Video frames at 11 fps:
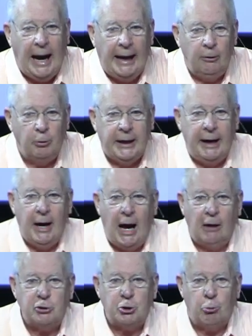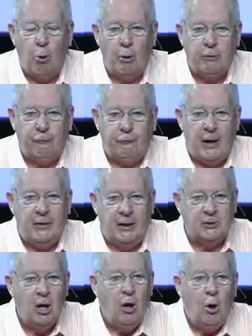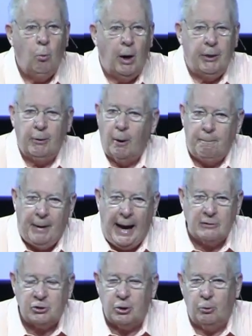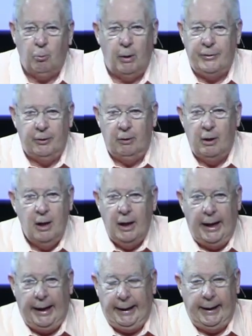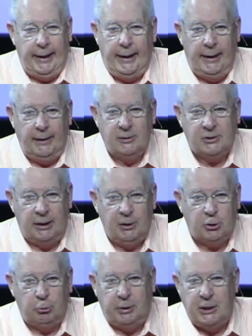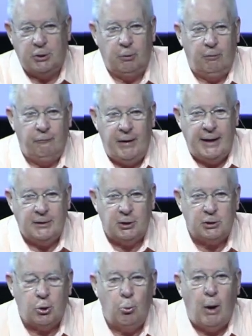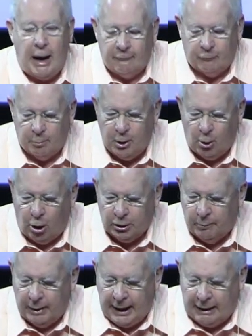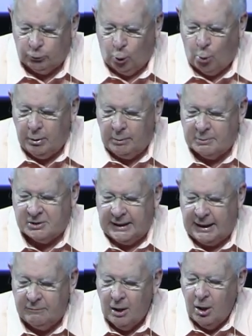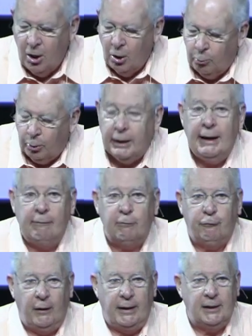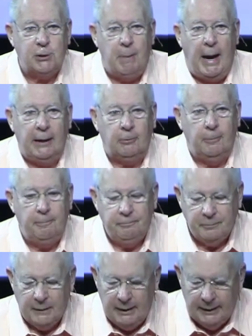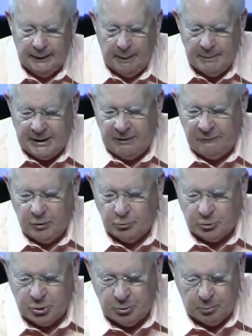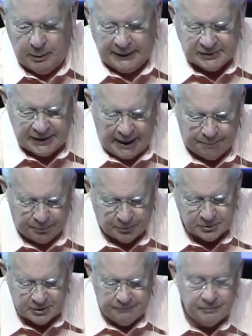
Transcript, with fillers: I don't care how strong your faith is, whether a pastor, whether uh, a Sunday school teacher, an evangelist, whoever we are, no matter how long we've been saved, we're going to have to fight this battle. Let me give you two examples.